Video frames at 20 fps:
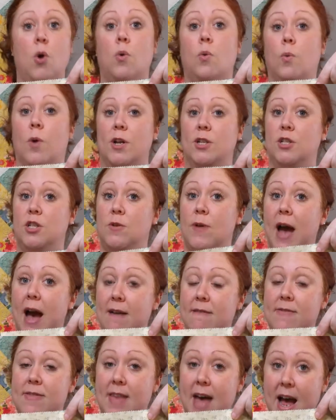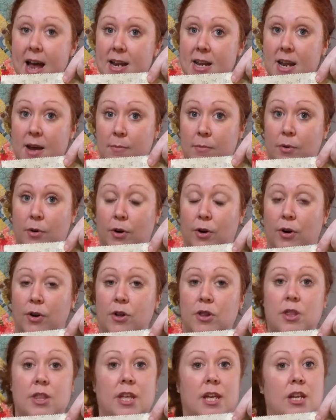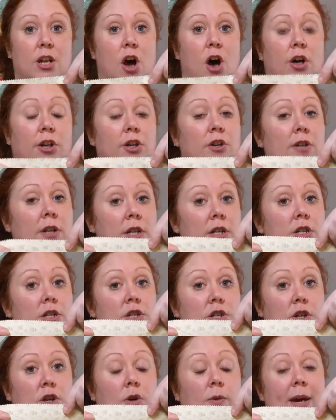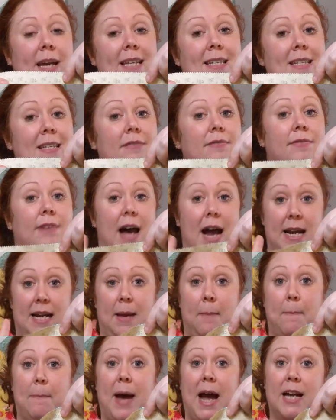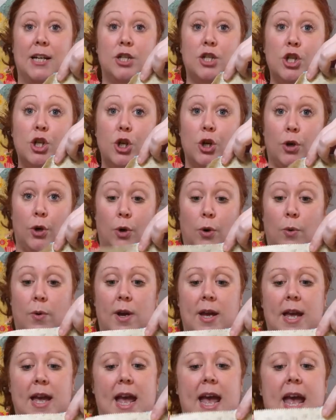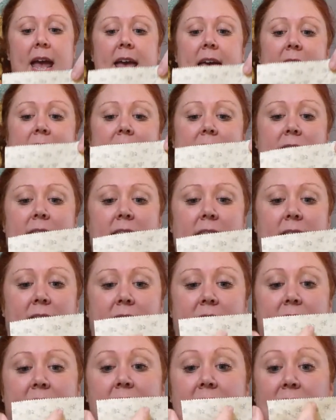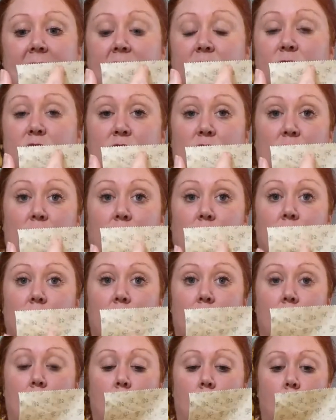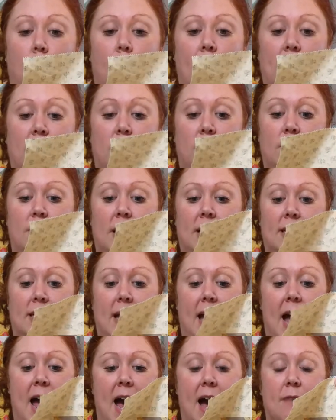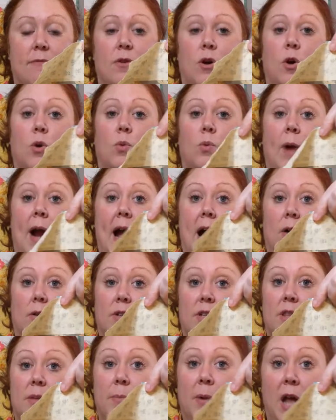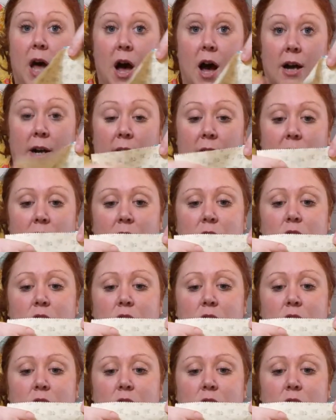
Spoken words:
Once you have that number, then all you need to do is divide it by 2. Then that gives you what you need to have around the block.